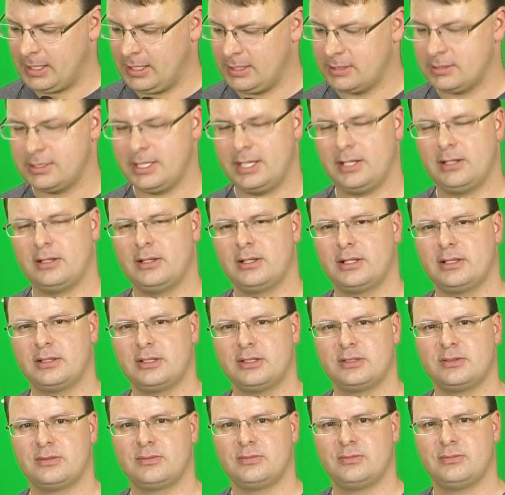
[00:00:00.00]
take a look at
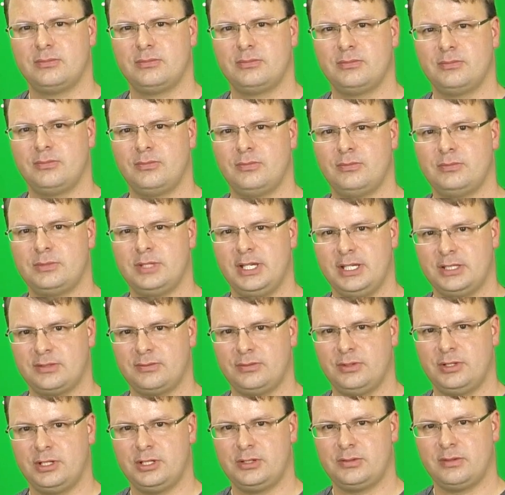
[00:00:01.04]
this test
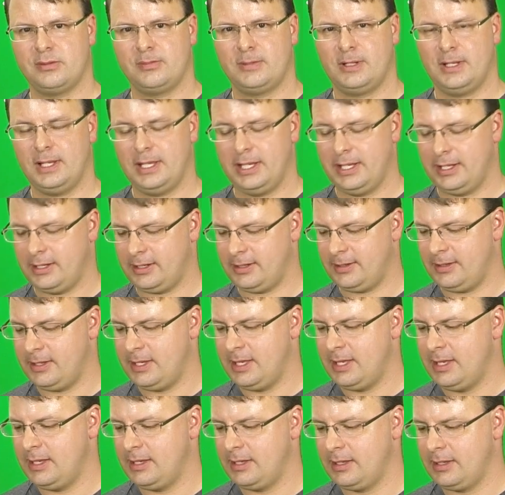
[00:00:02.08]
footage from the lake.
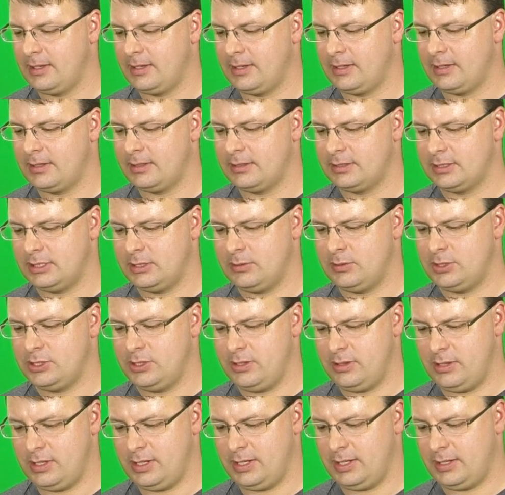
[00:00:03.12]
See what you
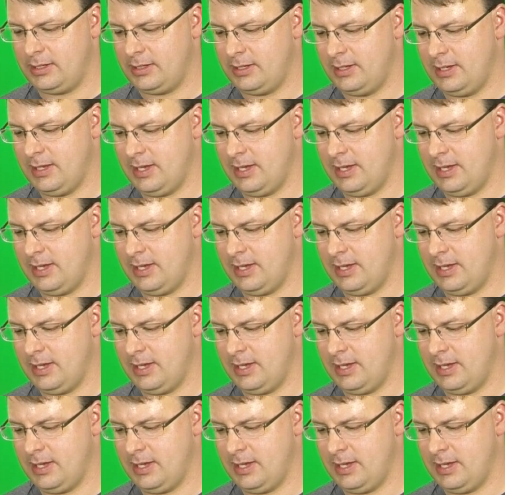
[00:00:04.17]
think.